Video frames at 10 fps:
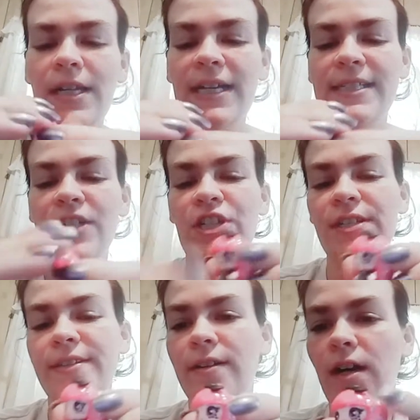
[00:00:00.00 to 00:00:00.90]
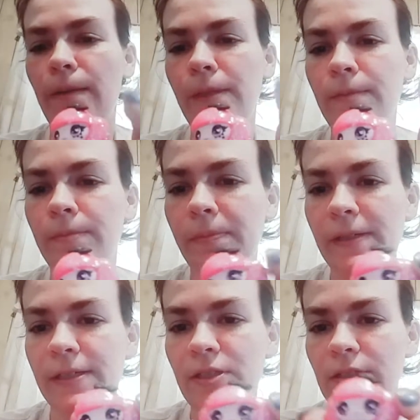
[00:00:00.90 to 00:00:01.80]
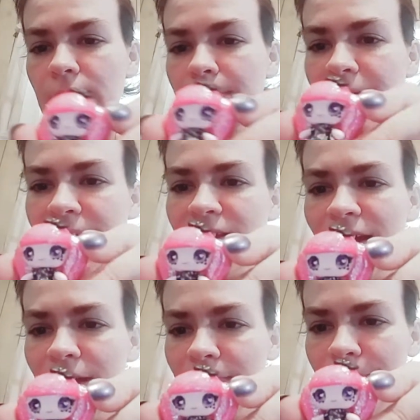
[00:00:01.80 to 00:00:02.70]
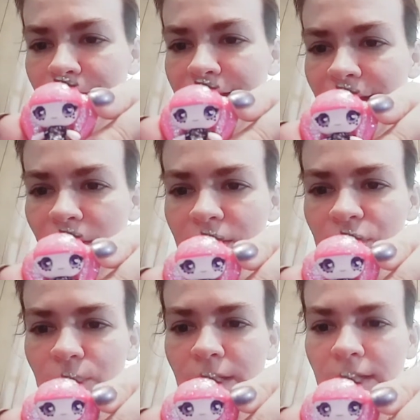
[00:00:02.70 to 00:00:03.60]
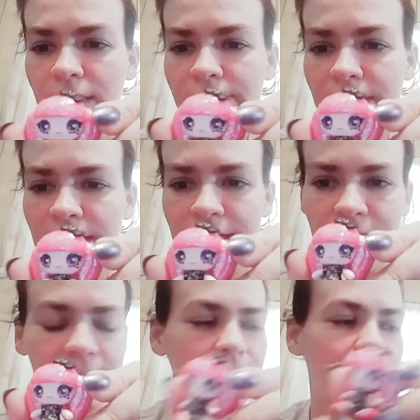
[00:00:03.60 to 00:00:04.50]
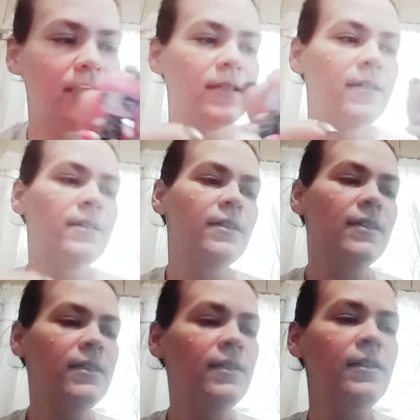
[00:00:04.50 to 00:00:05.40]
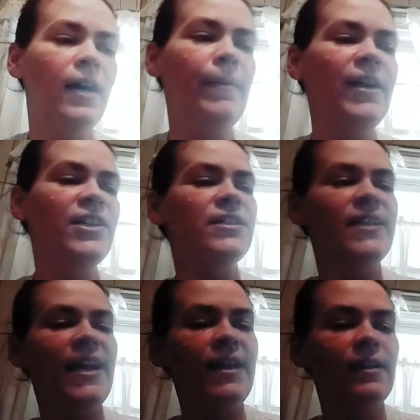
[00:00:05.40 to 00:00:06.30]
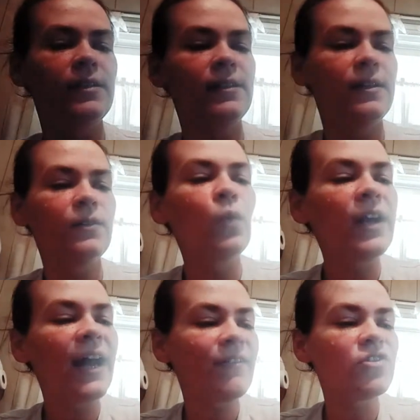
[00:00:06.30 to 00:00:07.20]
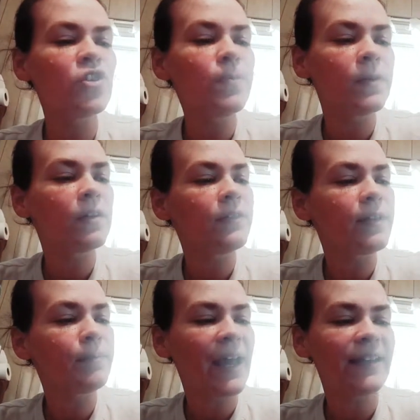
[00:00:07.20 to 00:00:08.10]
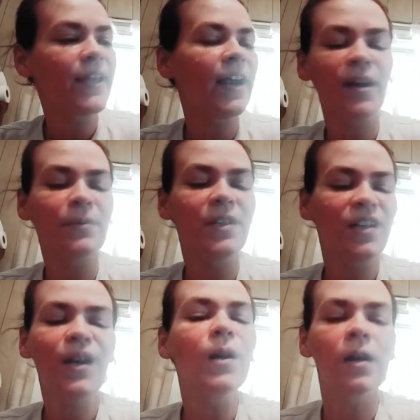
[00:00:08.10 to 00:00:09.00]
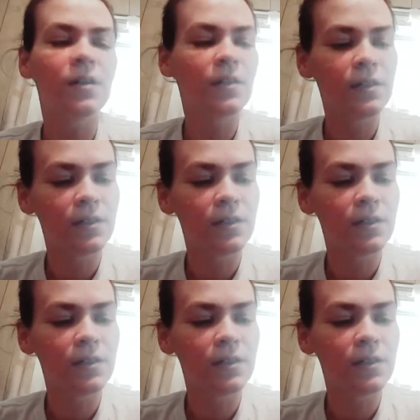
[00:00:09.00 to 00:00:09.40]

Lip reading: Like I said, she's a common, but I mean, look at that. How could you not love that? Oh, I might just take one I have a dupe of and paint their hair with glitter.